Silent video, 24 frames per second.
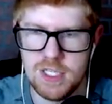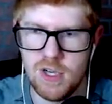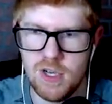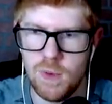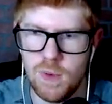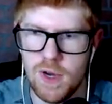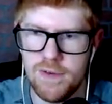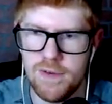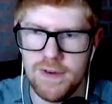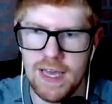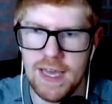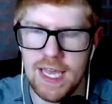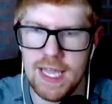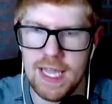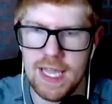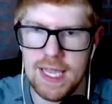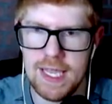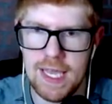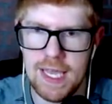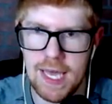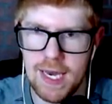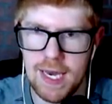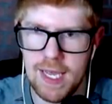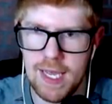So what if I
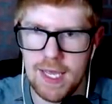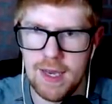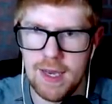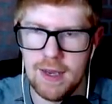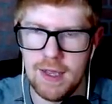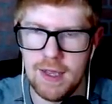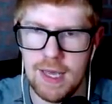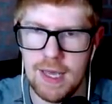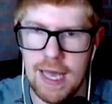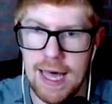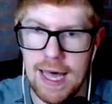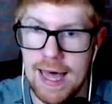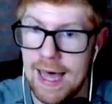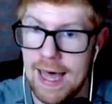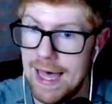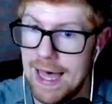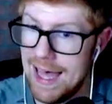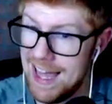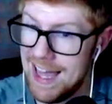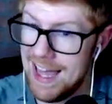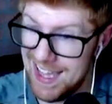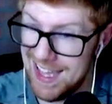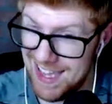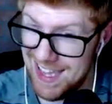get it
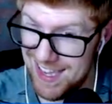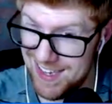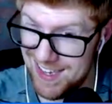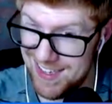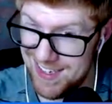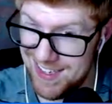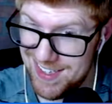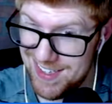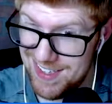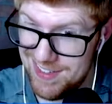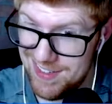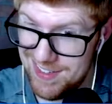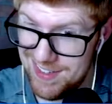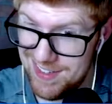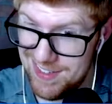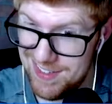hide